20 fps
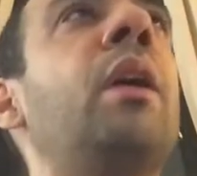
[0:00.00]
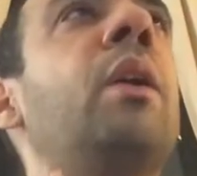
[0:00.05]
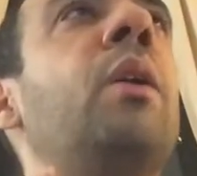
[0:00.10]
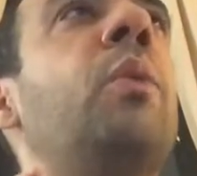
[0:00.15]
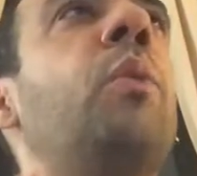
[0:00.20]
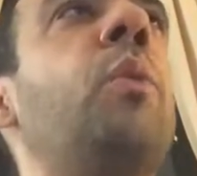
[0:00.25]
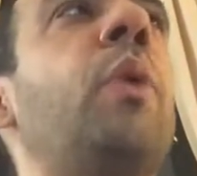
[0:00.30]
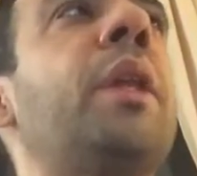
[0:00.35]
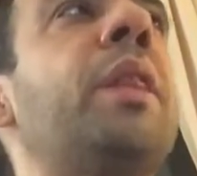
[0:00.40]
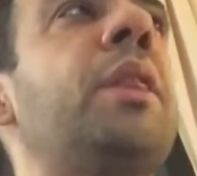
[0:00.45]

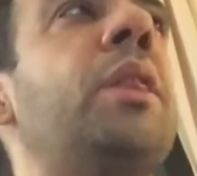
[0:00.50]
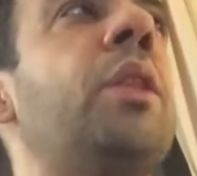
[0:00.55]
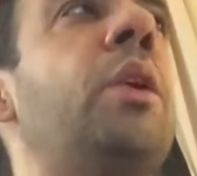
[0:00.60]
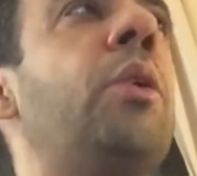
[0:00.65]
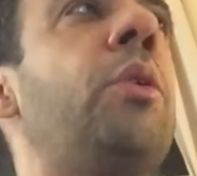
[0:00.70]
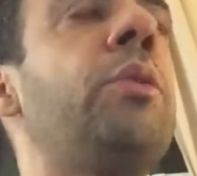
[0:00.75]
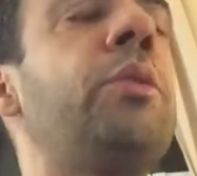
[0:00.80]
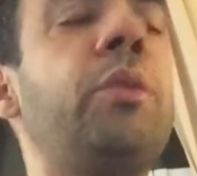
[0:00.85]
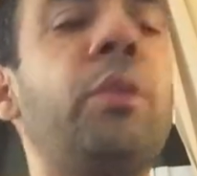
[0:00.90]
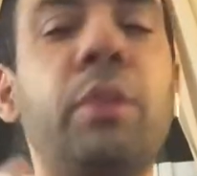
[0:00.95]
what
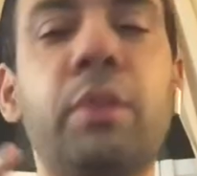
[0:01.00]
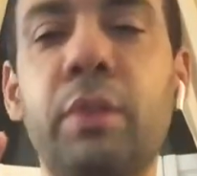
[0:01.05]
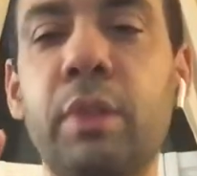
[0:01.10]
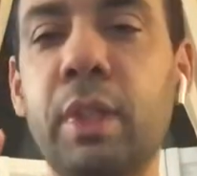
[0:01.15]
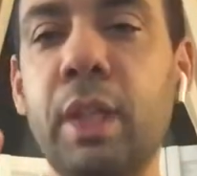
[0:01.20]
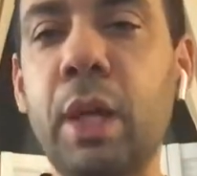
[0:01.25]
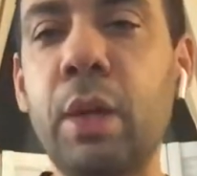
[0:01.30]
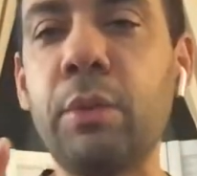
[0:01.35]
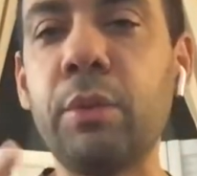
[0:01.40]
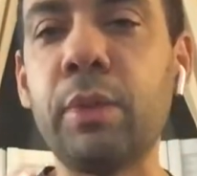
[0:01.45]
note
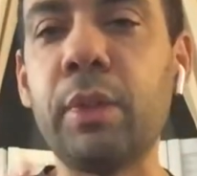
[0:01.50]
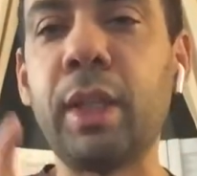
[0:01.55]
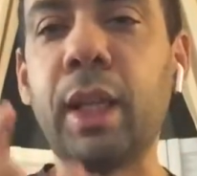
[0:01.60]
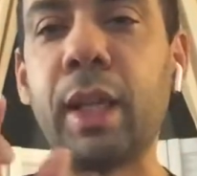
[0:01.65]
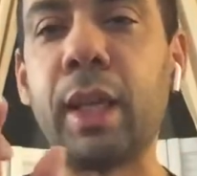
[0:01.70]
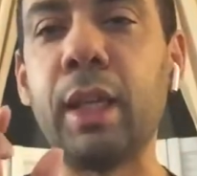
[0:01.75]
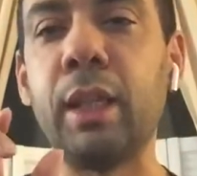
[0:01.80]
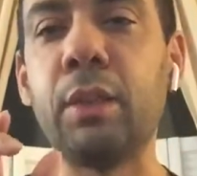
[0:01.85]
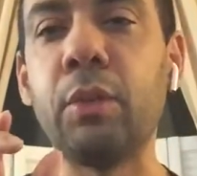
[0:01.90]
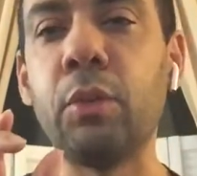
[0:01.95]
sounds
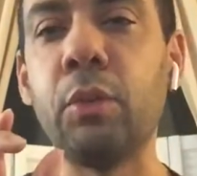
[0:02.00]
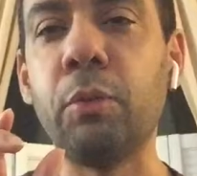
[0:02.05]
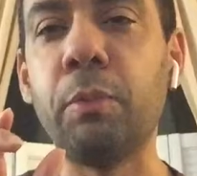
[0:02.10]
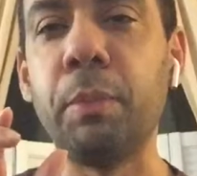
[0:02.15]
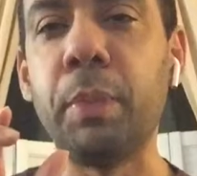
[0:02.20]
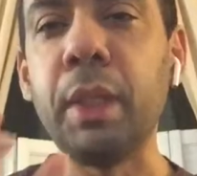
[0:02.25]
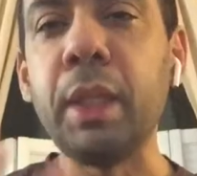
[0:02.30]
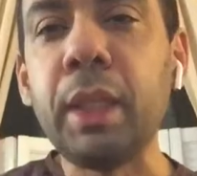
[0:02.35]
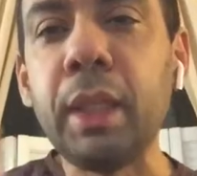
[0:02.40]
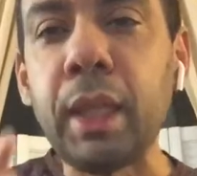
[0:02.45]
like it could
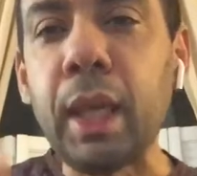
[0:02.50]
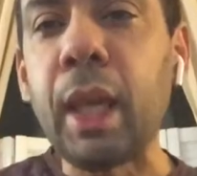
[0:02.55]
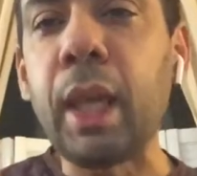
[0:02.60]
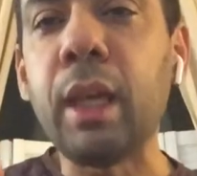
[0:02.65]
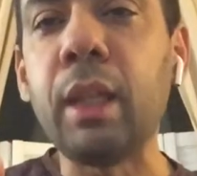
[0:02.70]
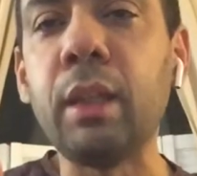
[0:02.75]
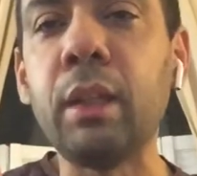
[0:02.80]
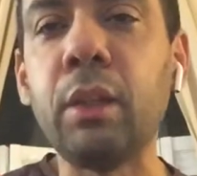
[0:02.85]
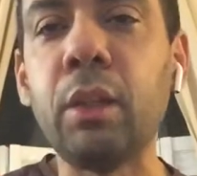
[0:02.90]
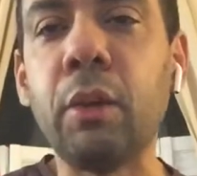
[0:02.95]
be the
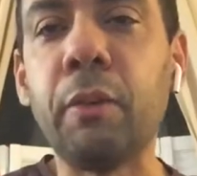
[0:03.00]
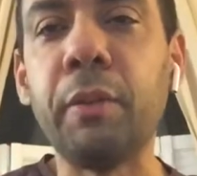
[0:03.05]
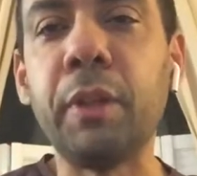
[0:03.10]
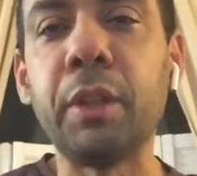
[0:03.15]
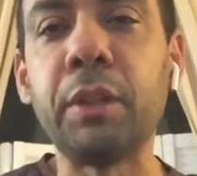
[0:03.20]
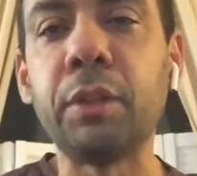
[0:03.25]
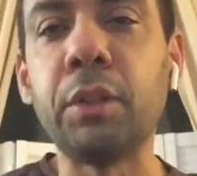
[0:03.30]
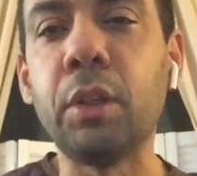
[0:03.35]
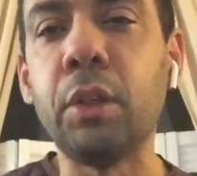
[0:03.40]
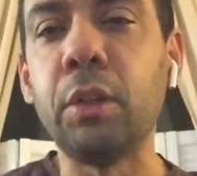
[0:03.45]
end of the
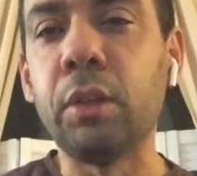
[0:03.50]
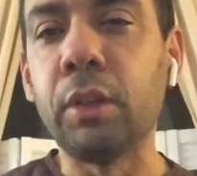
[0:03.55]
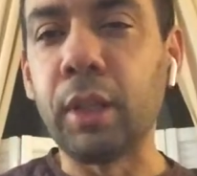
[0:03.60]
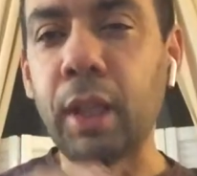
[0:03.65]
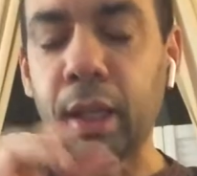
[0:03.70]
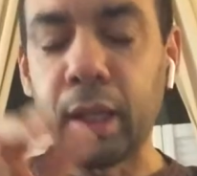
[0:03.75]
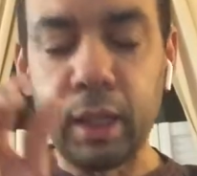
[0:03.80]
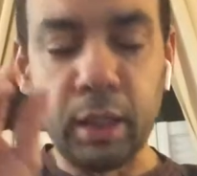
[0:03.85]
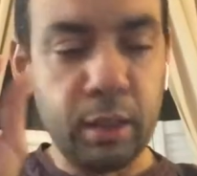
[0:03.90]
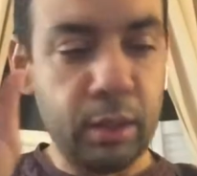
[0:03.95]
song,
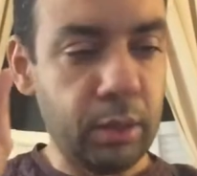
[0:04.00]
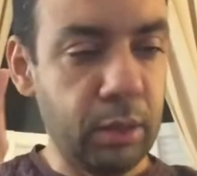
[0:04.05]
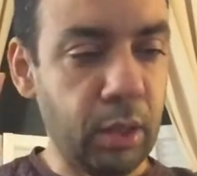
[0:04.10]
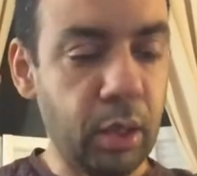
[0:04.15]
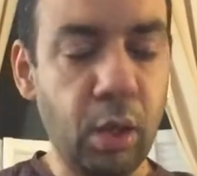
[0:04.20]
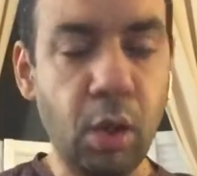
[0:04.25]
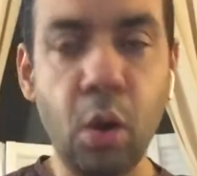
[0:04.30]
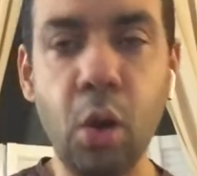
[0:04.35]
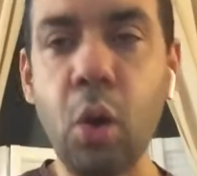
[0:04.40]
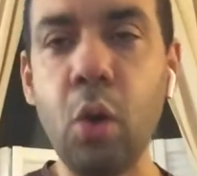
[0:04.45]
like it's
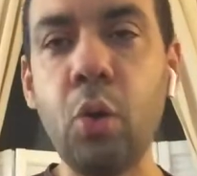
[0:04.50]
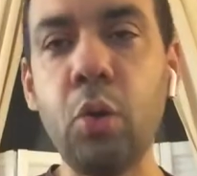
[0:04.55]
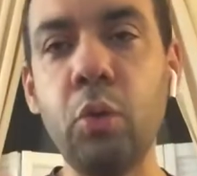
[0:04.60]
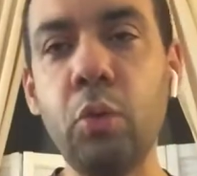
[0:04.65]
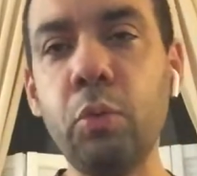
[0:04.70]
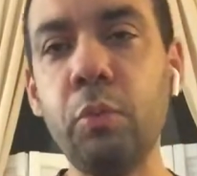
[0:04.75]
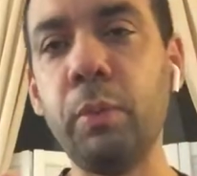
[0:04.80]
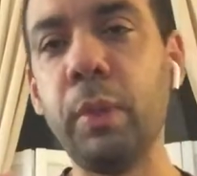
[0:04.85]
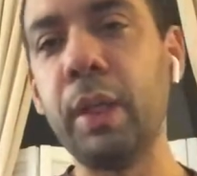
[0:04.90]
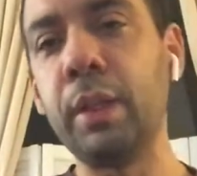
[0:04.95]

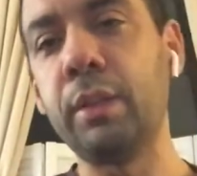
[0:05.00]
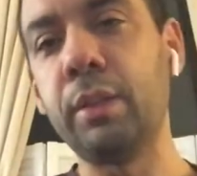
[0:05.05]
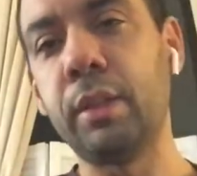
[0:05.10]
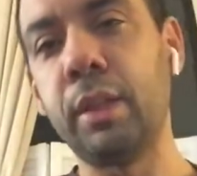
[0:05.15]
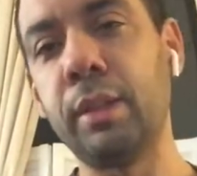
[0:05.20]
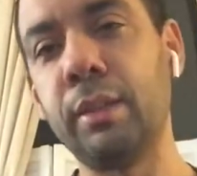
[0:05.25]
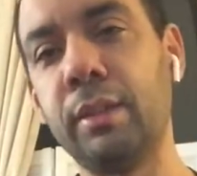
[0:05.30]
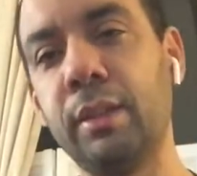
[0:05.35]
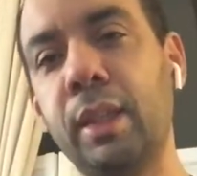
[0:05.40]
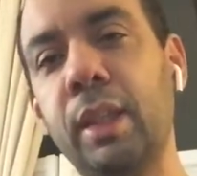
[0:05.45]
home, it's the
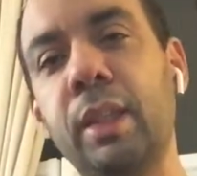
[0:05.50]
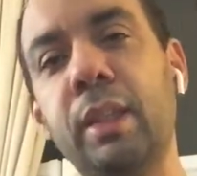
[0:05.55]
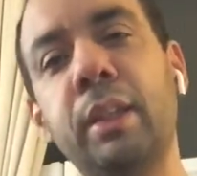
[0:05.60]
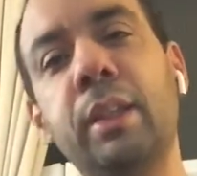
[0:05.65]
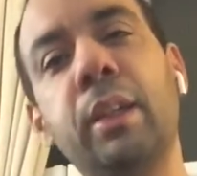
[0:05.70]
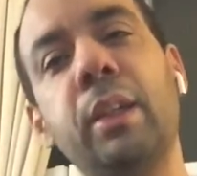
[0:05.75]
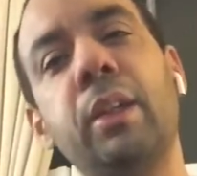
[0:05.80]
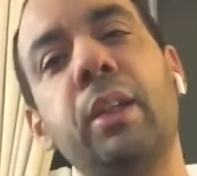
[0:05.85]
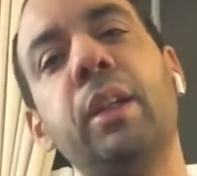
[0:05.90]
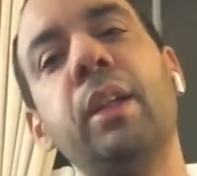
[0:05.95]

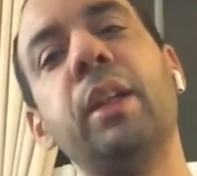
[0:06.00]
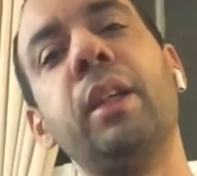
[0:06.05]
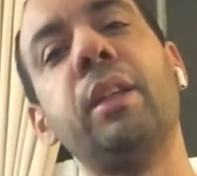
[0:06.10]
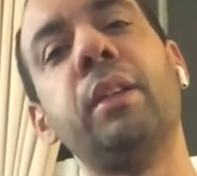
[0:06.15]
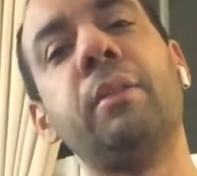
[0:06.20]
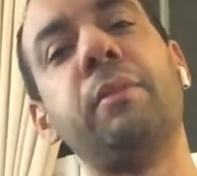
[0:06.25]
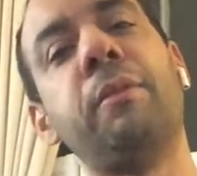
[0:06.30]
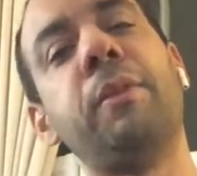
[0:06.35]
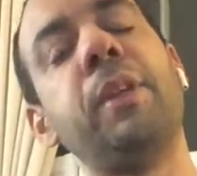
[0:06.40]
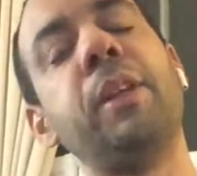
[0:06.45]
center, it
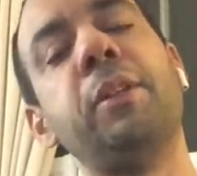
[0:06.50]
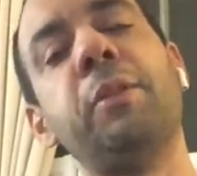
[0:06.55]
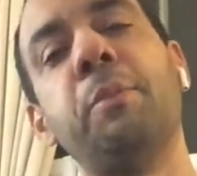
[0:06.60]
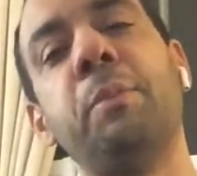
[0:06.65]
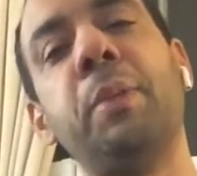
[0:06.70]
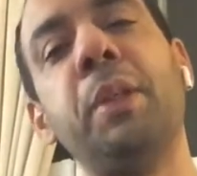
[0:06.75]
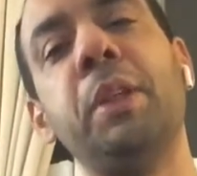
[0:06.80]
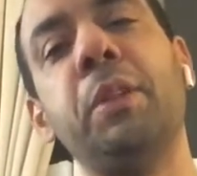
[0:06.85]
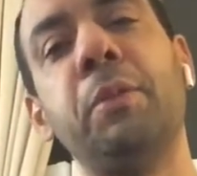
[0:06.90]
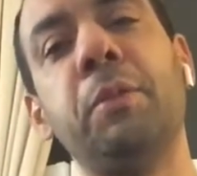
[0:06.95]
feels
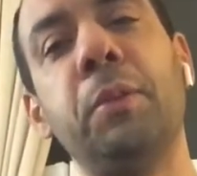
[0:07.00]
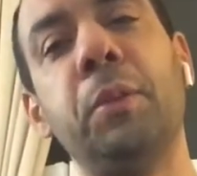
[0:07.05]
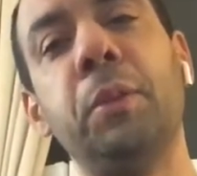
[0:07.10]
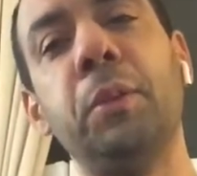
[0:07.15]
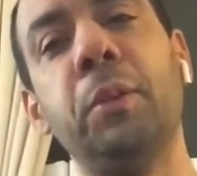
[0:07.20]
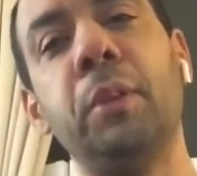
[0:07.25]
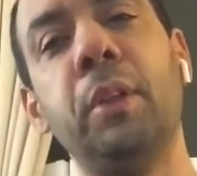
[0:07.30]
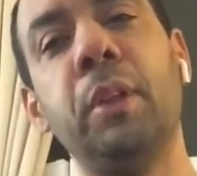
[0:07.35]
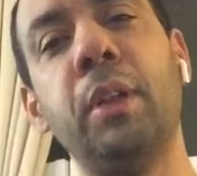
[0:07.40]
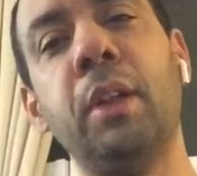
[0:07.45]
peaceful,
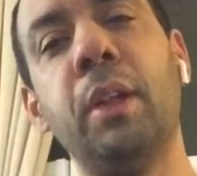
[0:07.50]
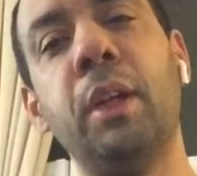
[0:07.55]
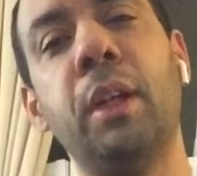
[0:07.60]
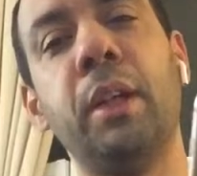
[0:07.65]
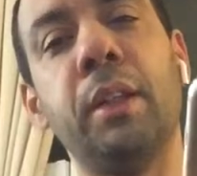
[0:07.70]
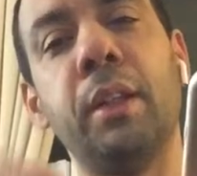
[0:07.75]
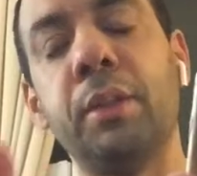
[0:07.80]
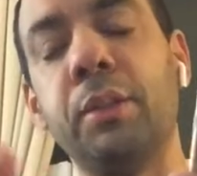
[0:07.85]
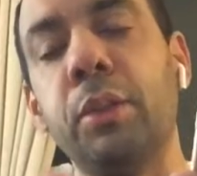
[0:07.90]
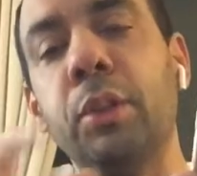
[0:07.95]

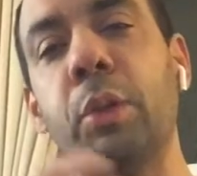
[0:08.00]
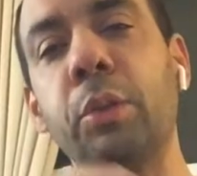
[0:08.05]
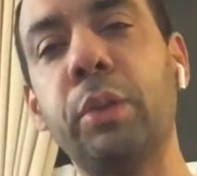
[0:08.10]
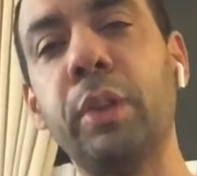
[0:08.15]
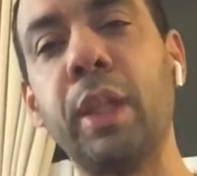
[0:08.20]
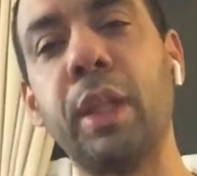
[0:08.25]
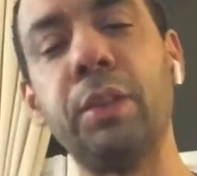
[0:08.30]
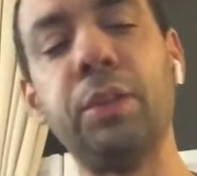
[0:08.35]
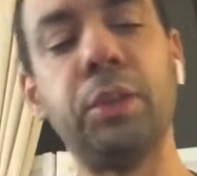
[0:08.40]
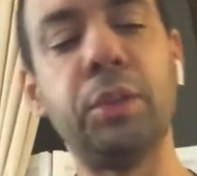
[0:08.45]
there's no
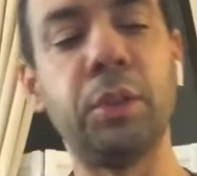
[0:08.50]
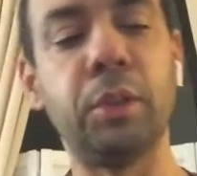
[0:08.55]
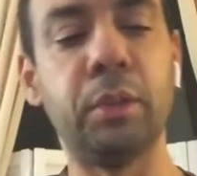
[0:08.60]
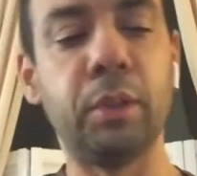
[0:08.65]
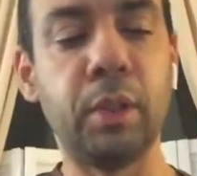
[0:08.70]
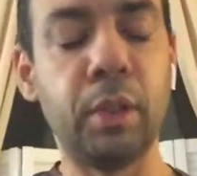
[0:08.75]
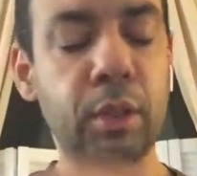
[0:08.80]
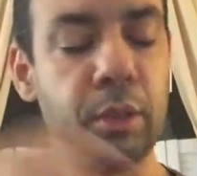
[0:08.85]
tension.